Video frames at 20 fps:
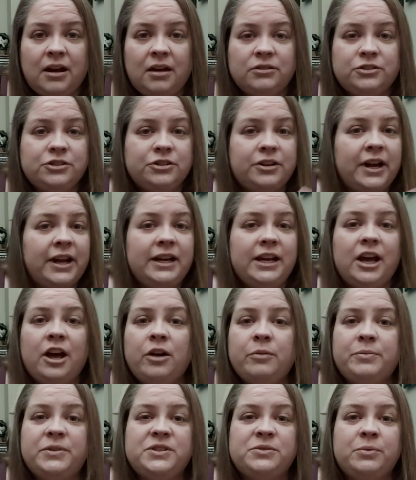I'll try and
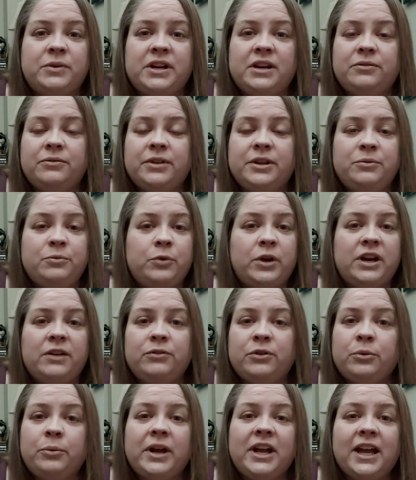help as whatever, in
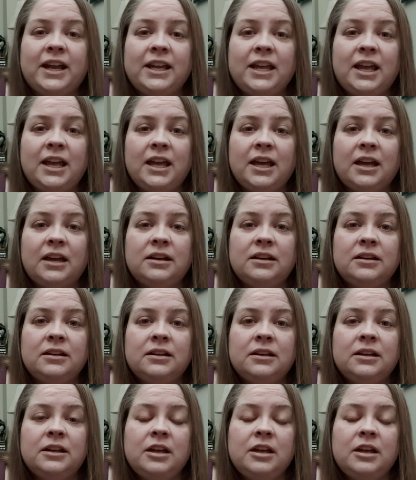whatever way I can.